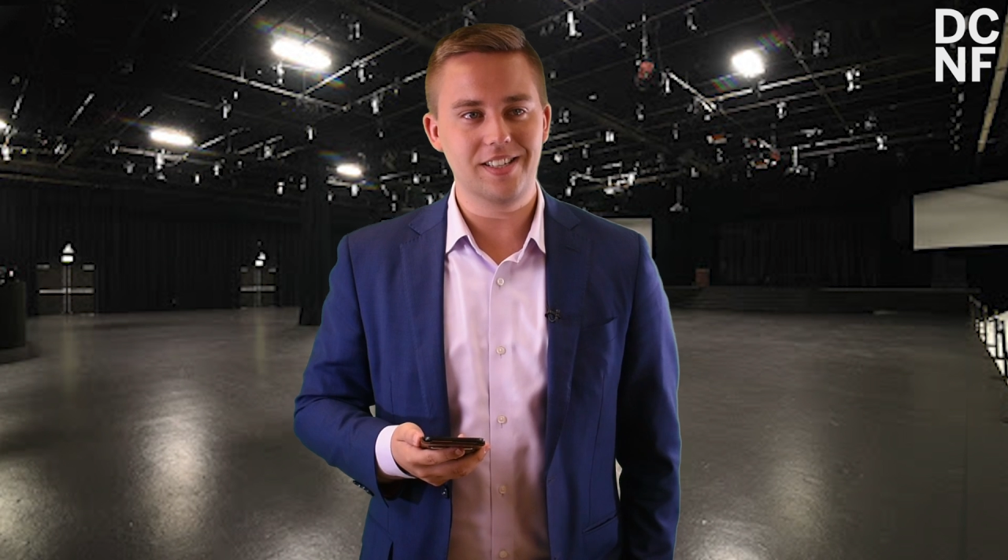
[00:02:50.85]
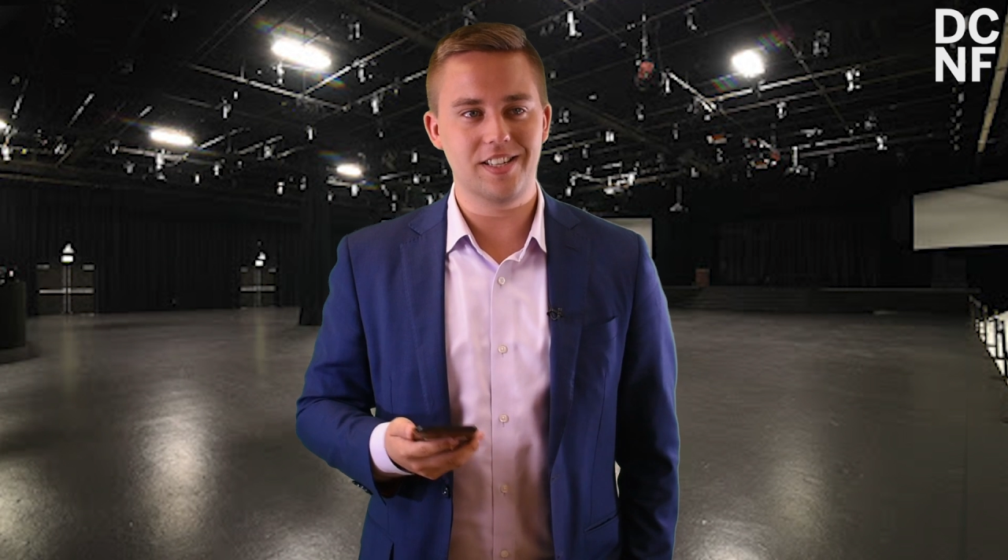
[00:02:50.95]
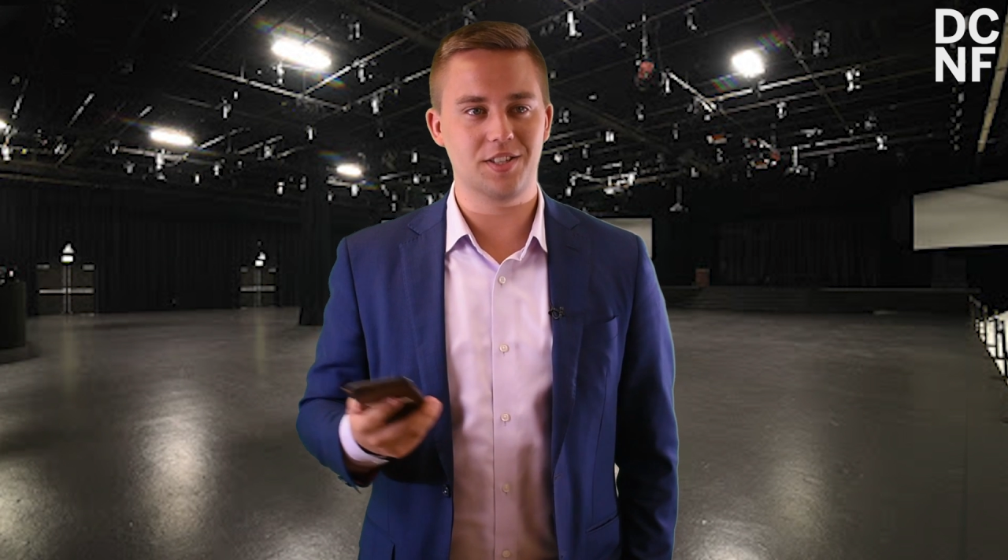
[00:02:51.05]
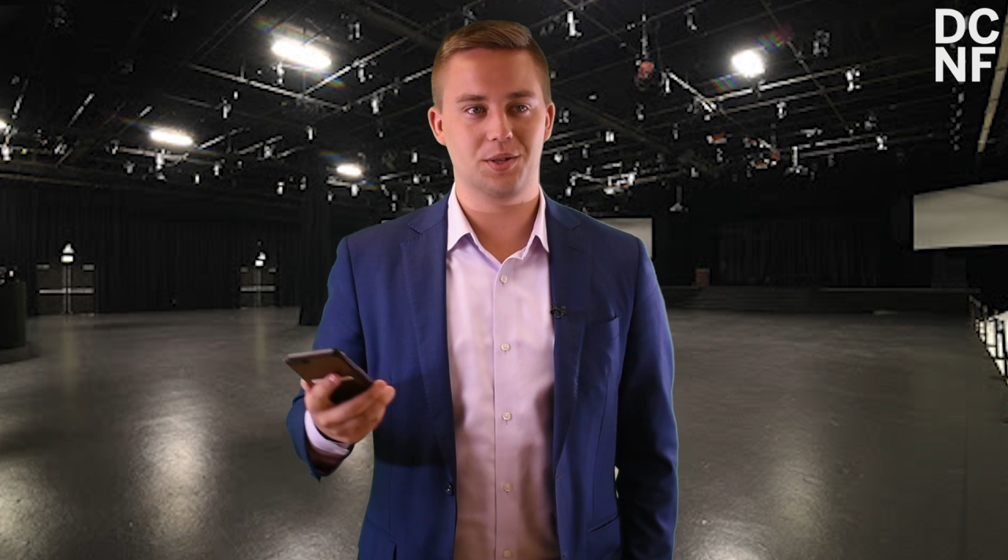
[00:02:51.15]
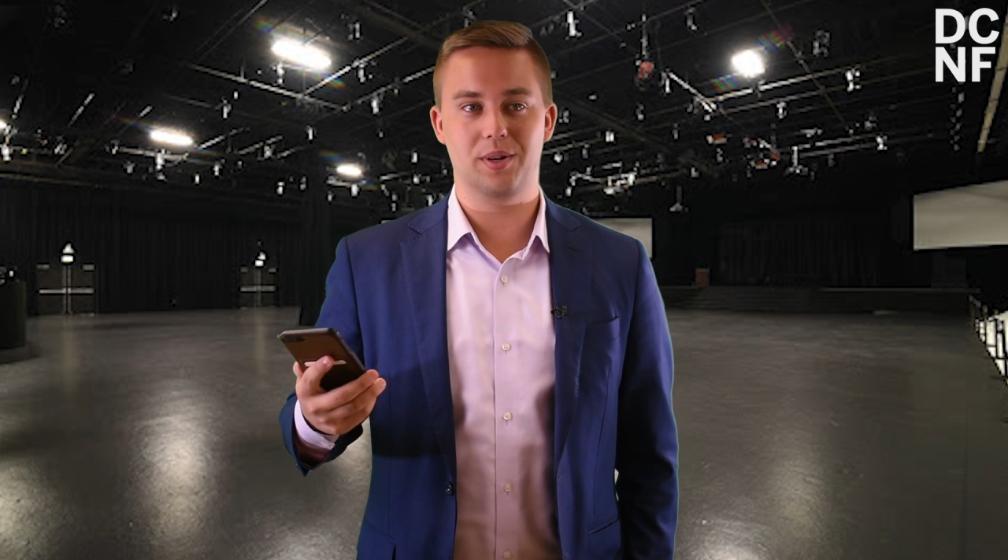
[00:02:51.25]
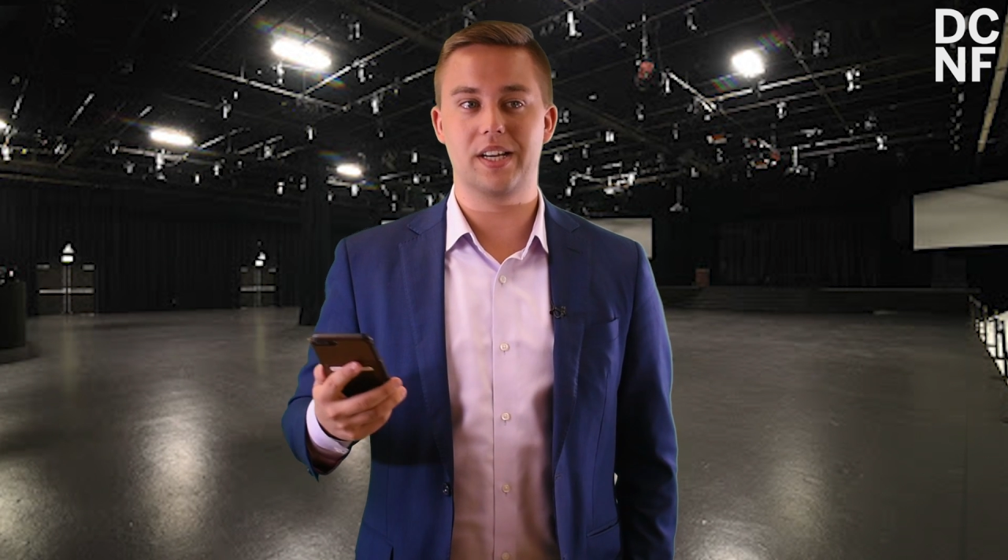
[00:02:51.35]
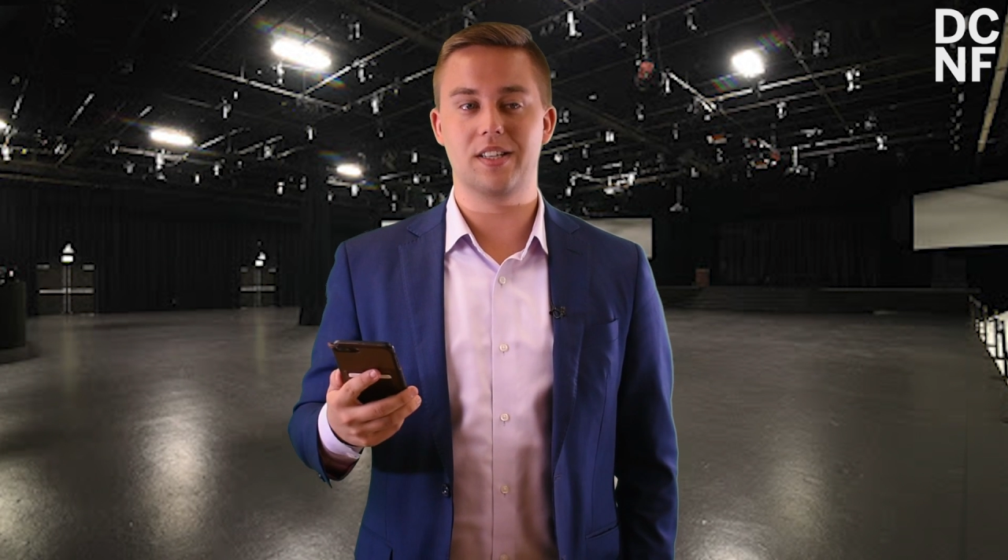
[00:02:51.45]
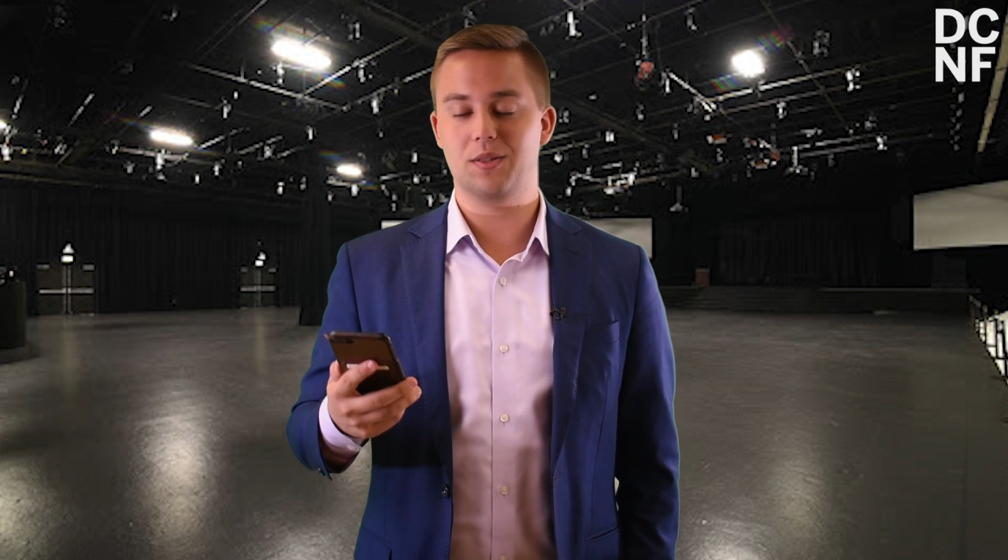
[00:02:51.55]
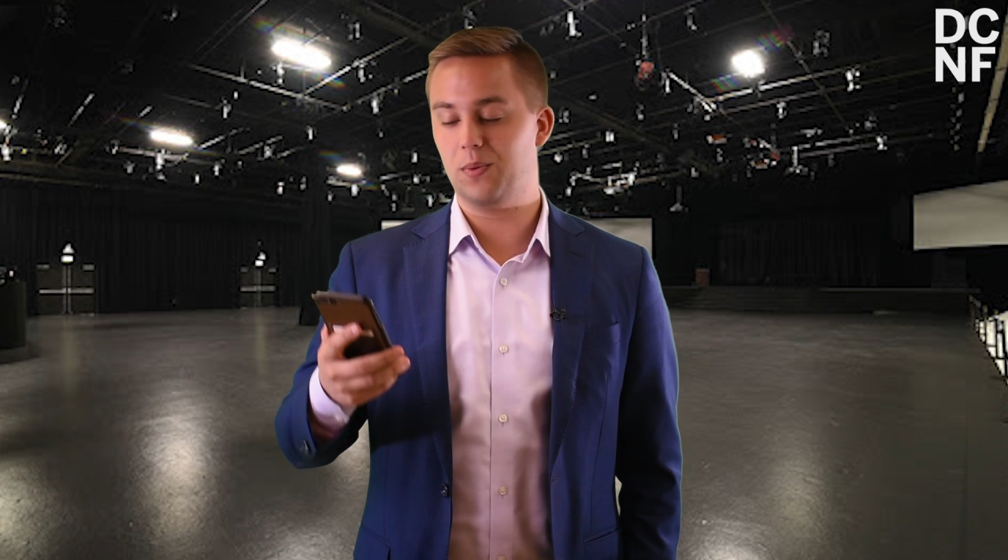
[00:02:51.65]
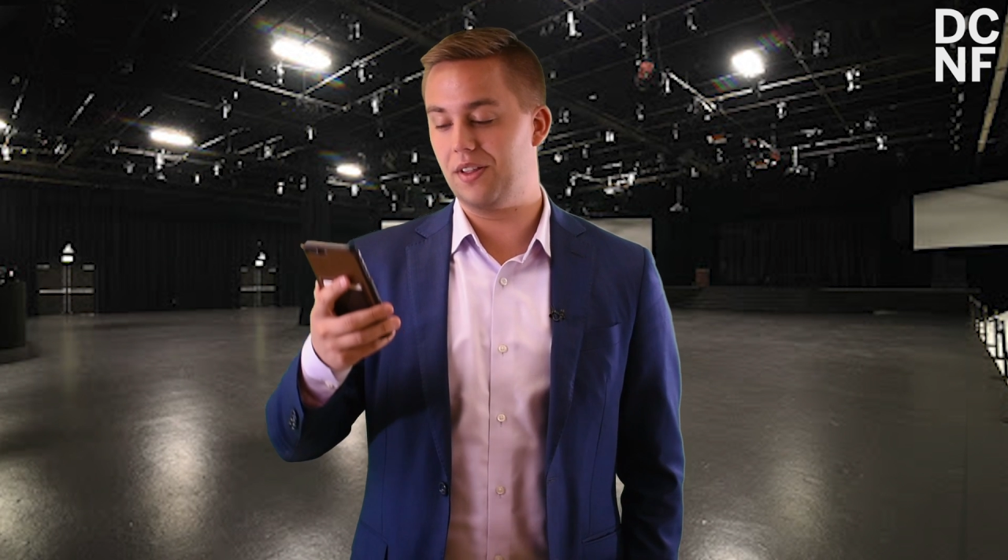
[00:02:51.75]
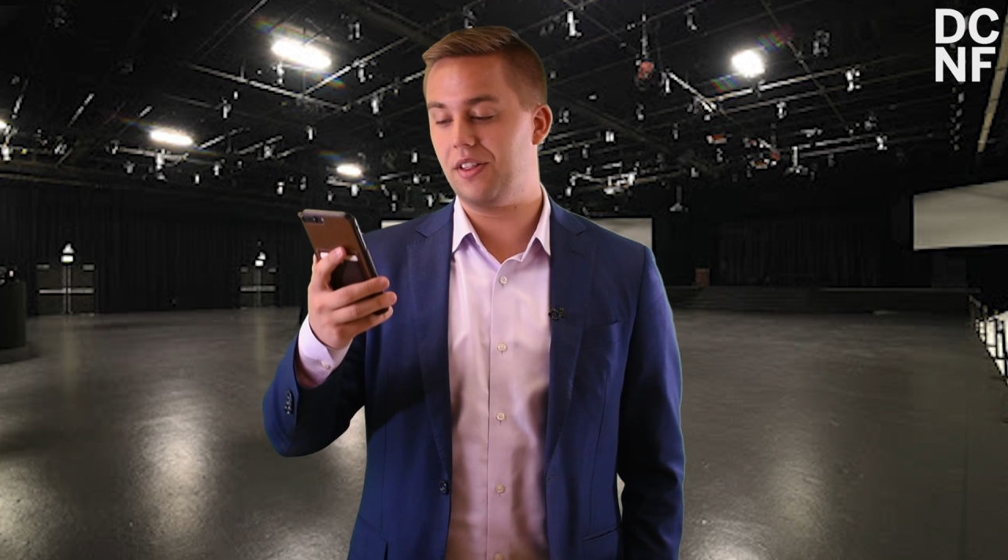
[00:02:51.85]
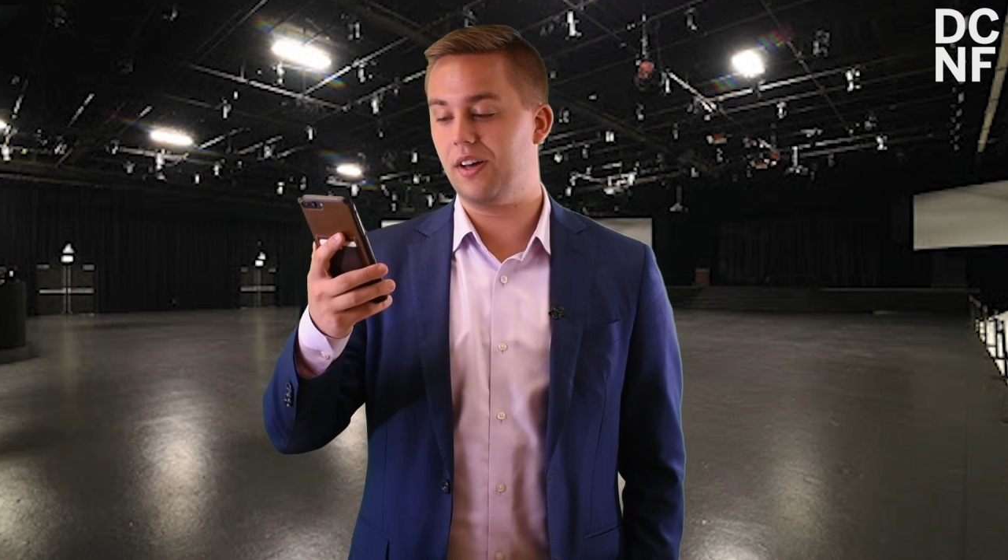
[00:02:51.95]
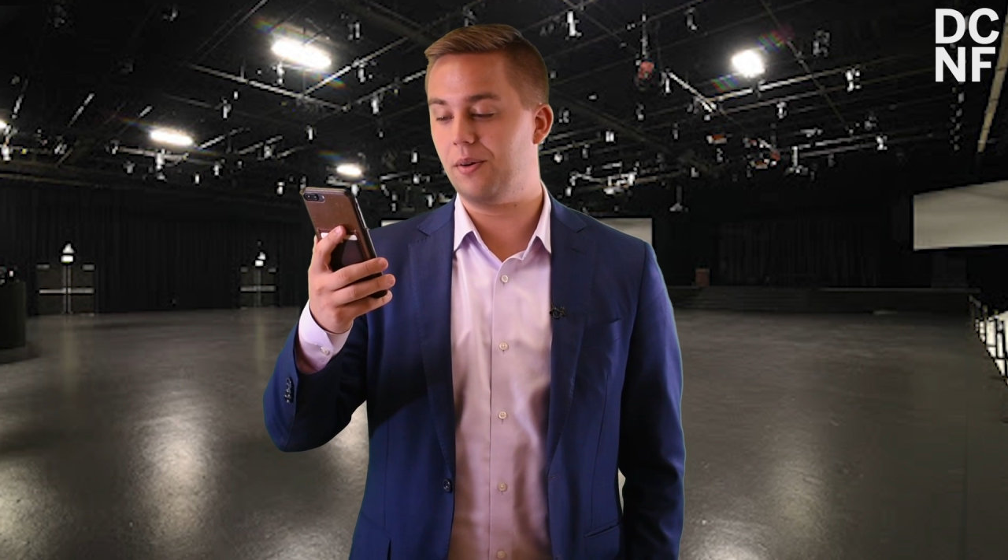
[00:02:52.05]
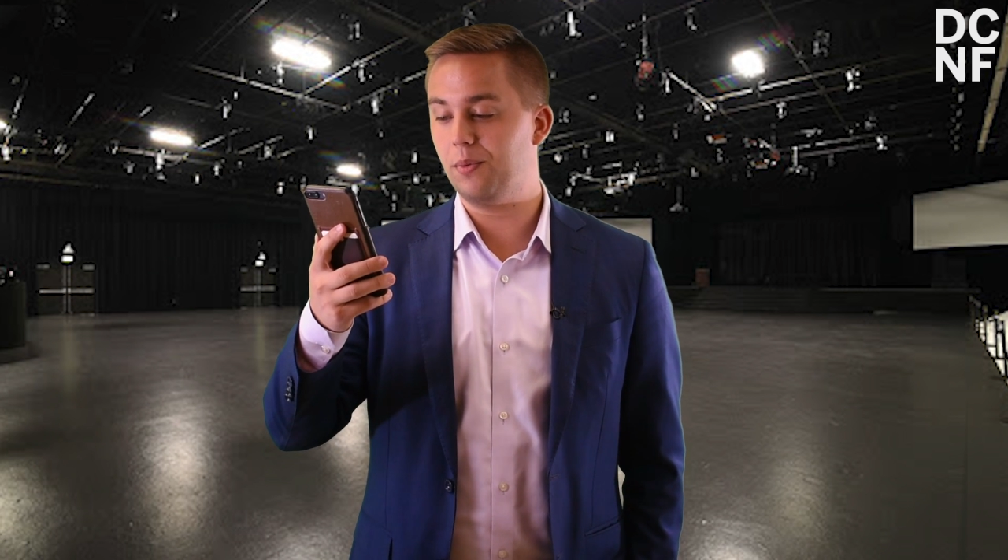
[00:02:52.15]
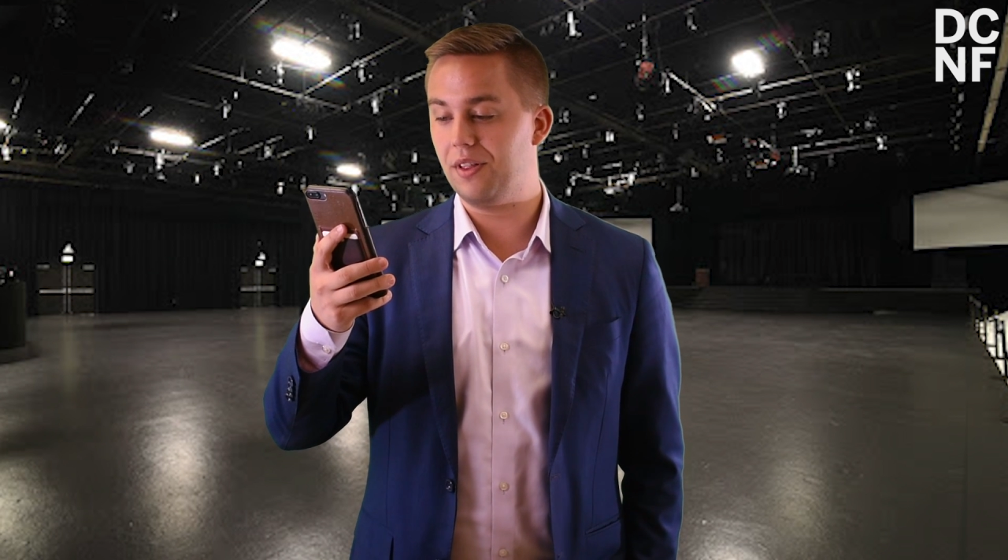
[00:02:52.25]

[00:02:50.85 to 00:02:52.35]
disagrees with, uh,